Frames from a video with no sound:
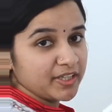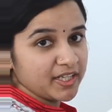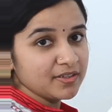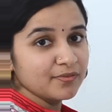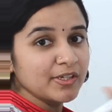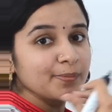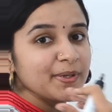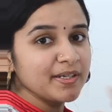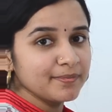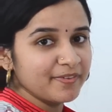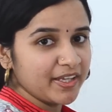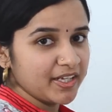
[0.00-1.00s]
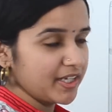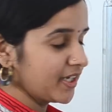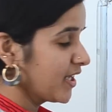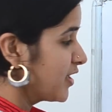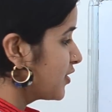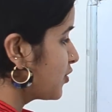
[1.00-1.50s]
thing will be varied.
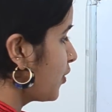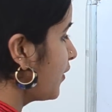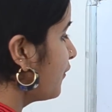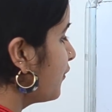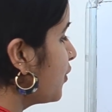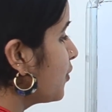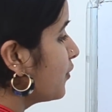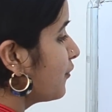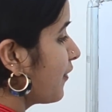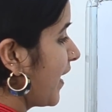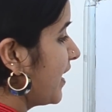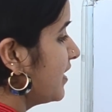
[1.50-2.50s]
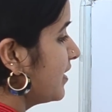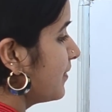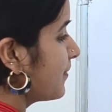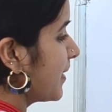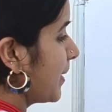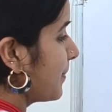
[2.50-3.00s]
So if you could find
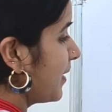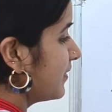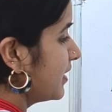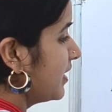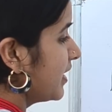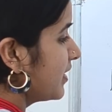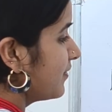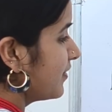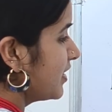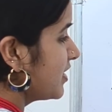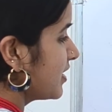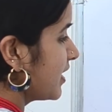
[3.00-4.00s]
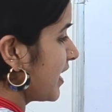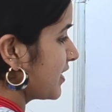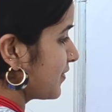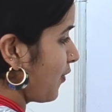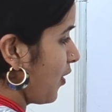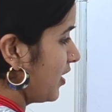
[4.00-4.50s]
the power in which it has
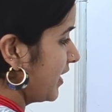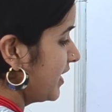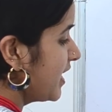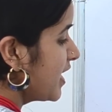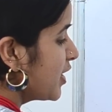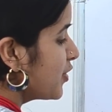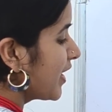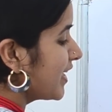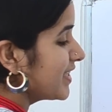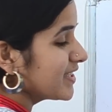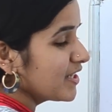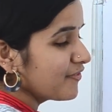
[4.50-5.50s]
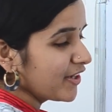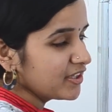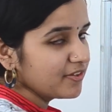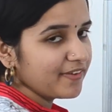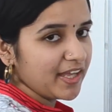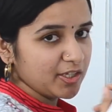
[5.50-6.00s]
fallen, you can easily find the
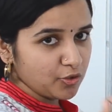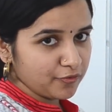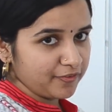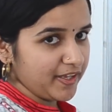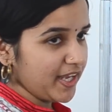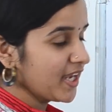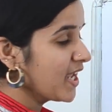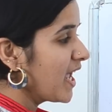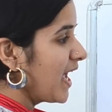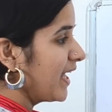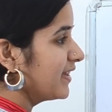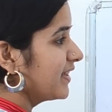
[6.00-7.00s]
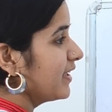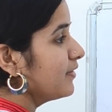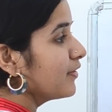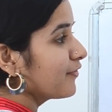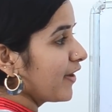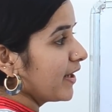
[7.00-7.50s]
value of a, and then the
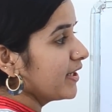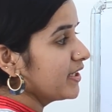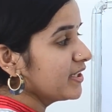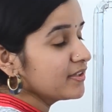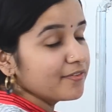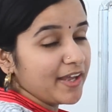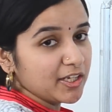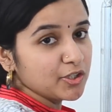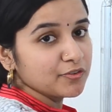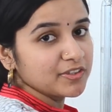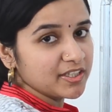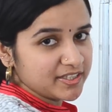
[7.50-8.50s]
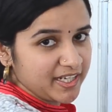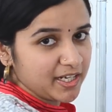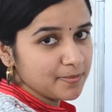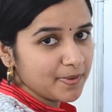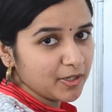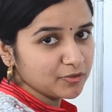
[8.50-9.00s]
finding the value of the second
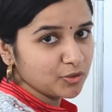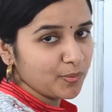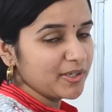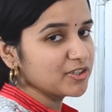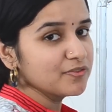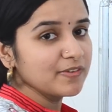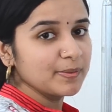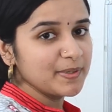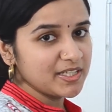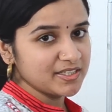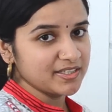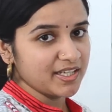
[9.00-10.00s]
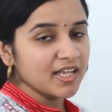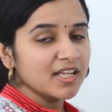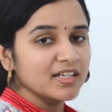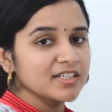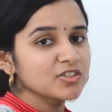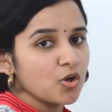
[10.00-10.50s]
part of the question will be easy.
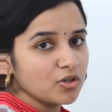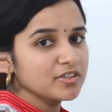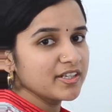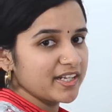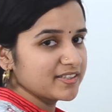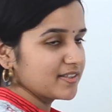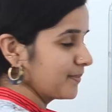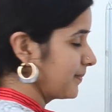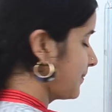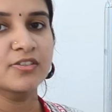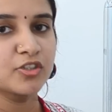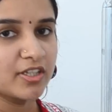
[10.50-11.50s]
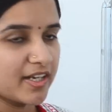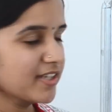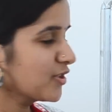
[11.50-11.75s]
Let's go to the next sum. So the next